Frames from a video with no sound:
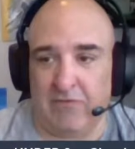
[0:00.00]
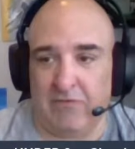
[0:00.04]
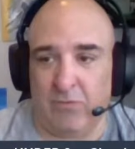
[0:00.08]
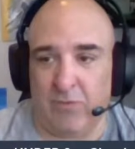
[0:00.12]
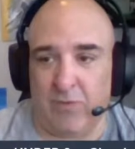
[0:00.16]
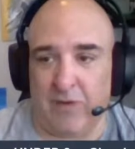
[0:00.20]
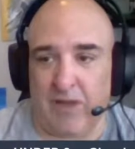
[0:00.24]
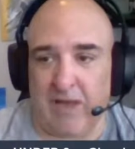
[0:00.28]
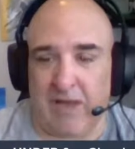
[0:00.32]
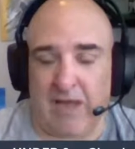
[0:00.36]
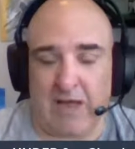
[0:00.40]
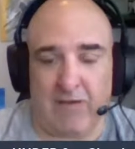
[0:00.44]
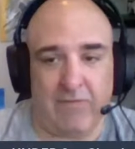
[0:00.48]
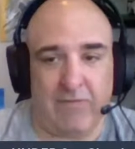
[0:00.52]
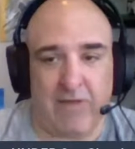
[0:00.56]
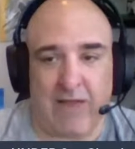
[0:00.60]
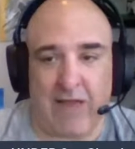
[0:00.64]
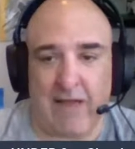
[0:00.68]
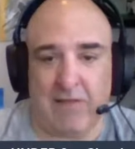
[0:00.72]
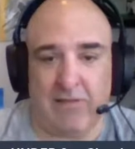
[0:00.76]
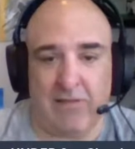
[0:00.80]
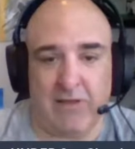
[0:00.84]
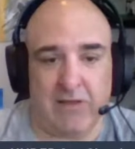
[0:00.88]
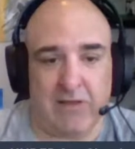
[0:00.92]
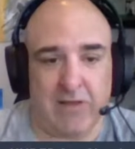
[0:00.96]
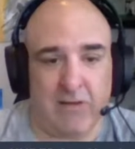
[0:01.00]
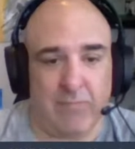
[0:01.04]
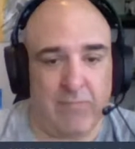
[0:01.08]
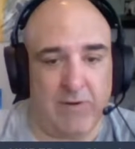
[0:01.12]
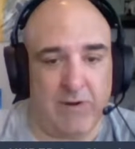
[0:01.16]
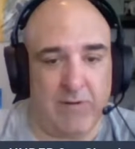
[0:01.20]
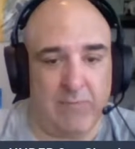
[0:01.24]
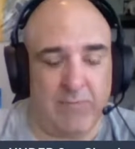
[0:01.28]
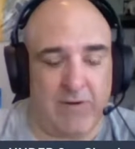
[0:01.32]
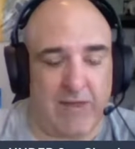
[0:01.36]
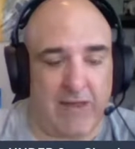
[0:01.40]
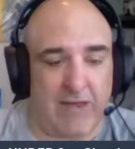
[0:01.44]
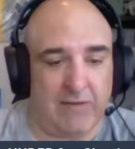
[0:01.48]
so we have Allie coming
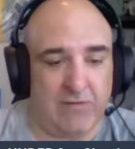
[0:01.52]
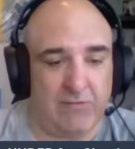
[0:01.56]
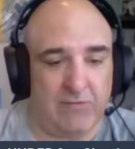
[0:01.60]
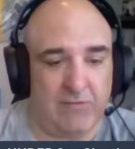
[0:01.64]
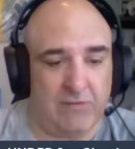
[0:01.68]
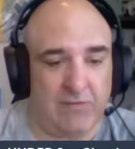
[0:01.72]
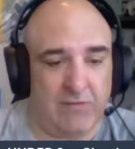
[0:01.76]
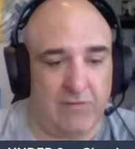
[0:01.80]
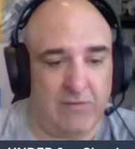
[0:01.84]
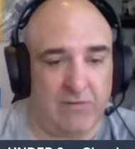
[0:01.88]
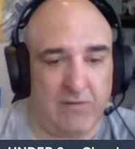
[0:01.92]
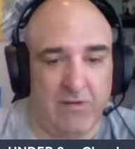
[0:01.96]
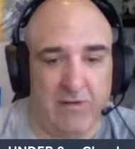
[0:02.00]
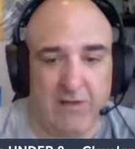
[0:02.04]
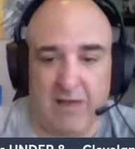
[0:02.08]
up next.